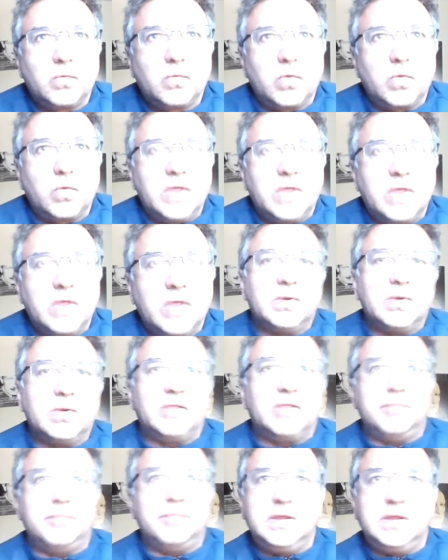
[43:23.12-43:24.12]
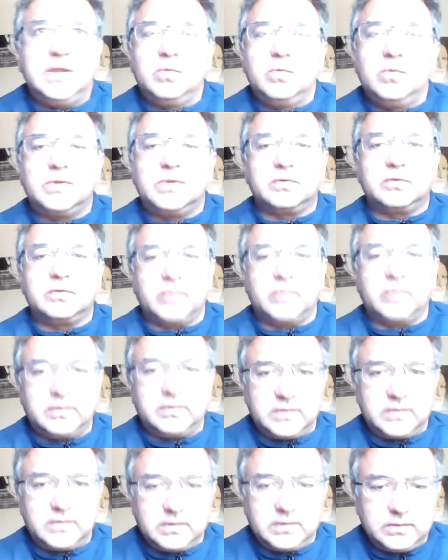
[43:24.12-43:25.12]
if you have being with this
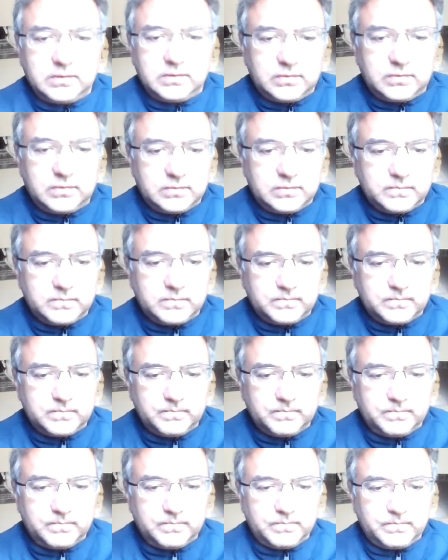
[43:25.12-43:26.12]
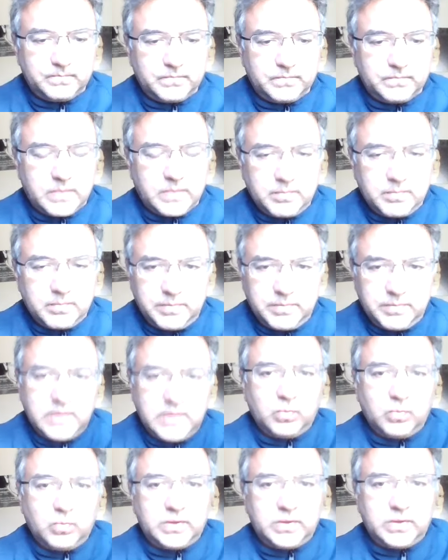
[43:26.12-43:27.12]
transcendence,
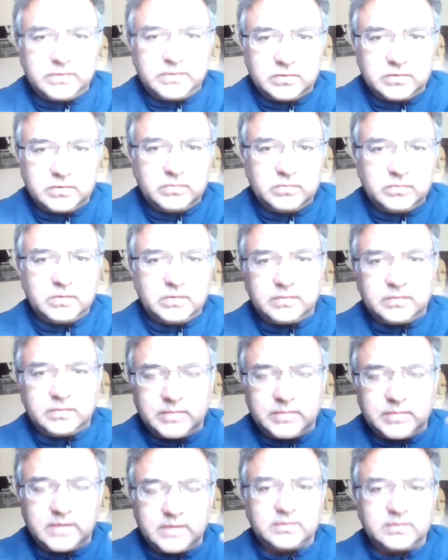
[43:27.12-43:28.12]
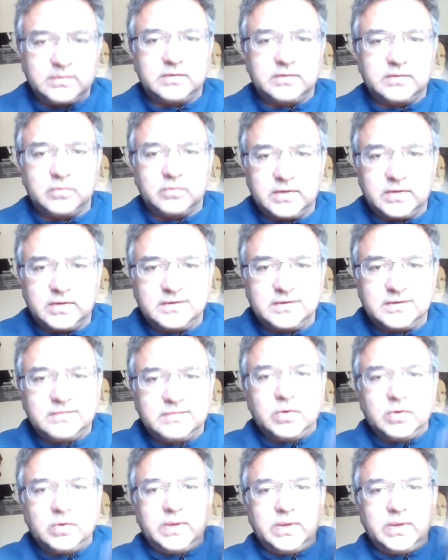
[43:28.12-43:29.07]
being with some kind of sense of transcendence going